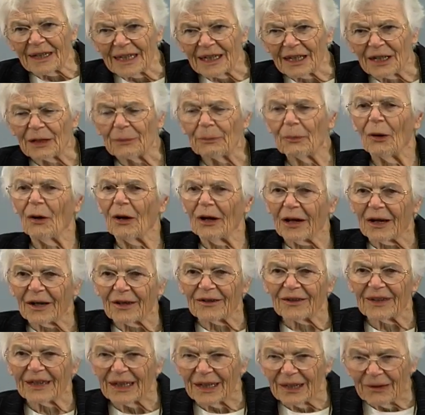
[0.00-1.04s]
say as polio,
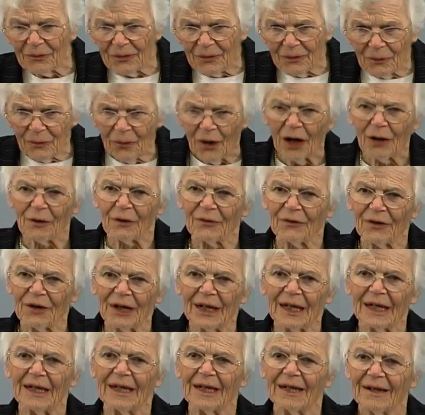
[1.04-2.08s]
can walk with
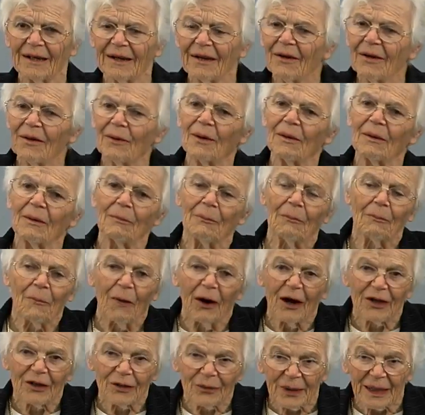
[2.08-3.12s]
very
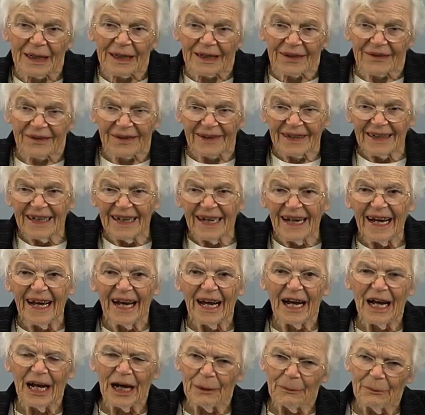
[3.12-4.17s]
marked weakness,
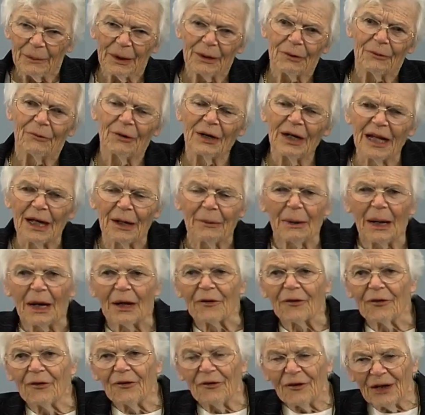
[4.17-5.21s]
but really
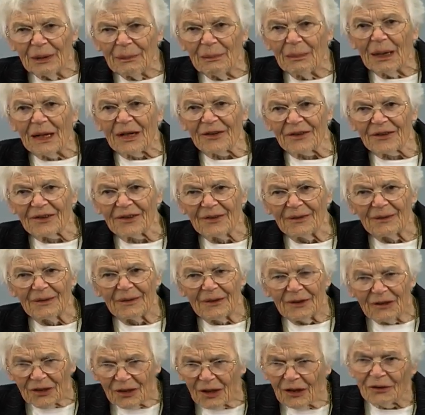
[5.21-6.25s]
about 3+
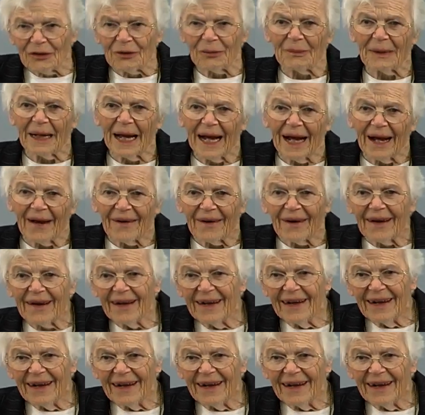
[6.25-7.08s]
slows them down.